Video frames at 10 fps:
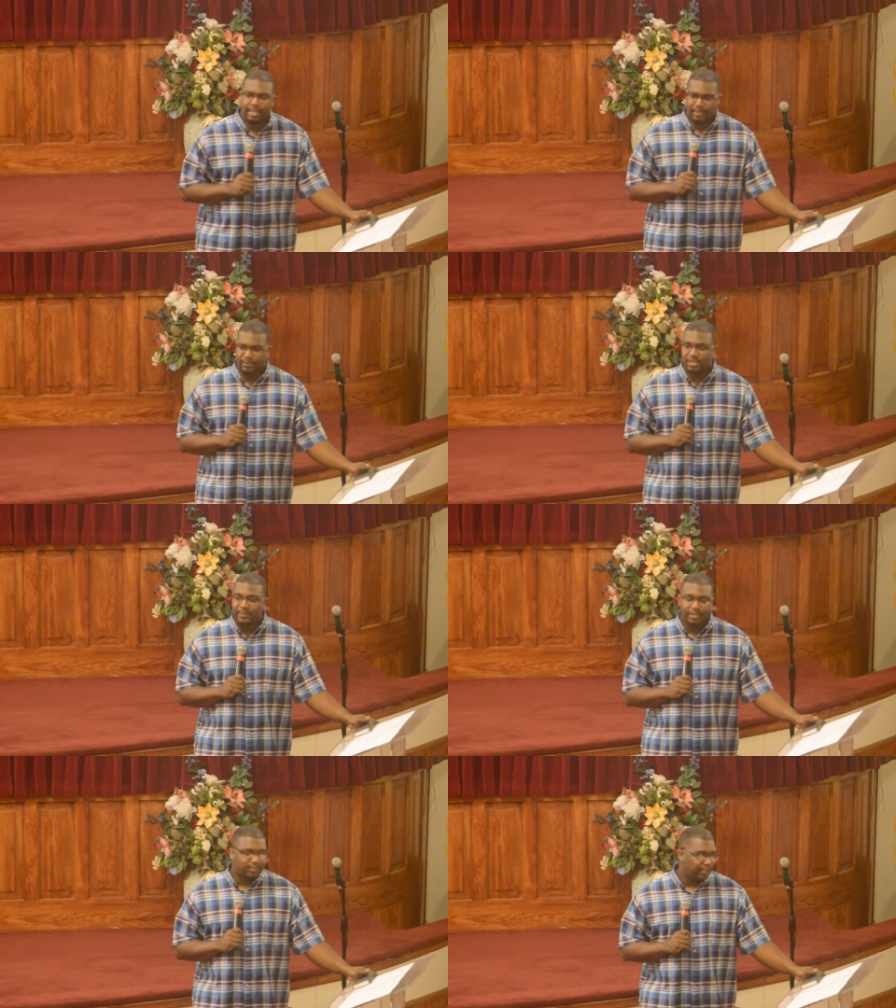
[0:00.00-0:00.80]
Would
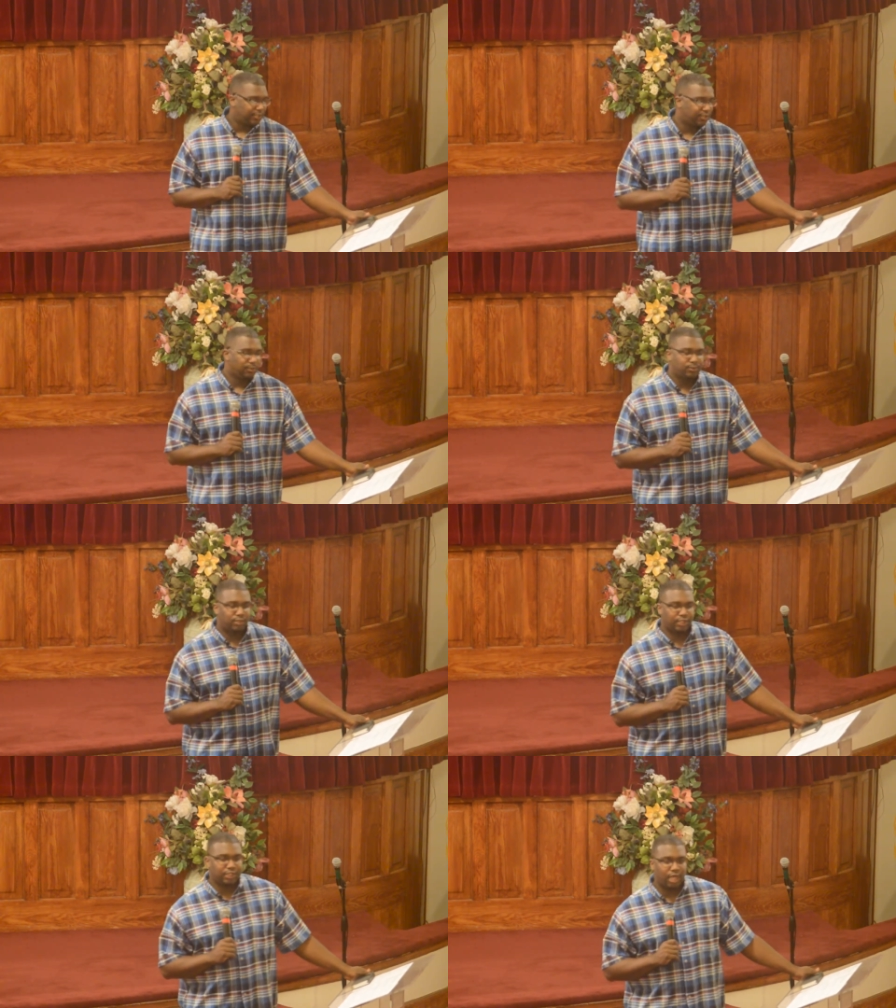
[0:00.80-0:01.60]
someone else turn to? Who's
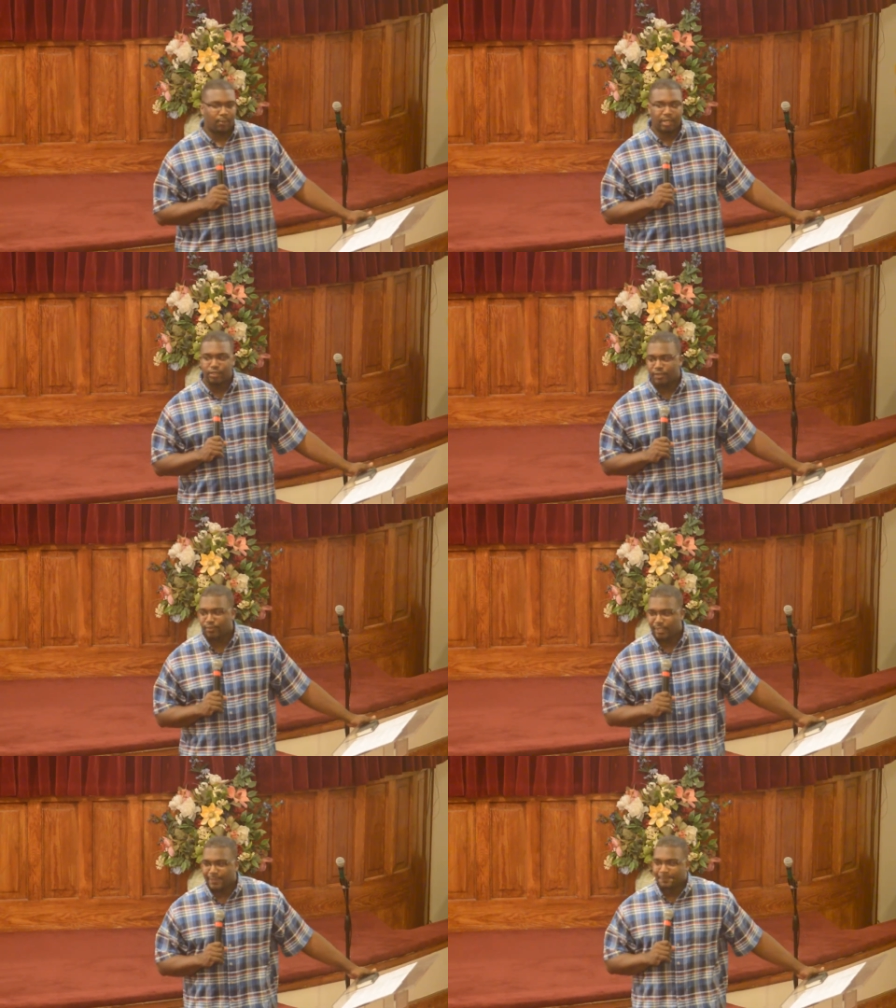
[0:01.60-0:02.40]
turning to Psalm 103?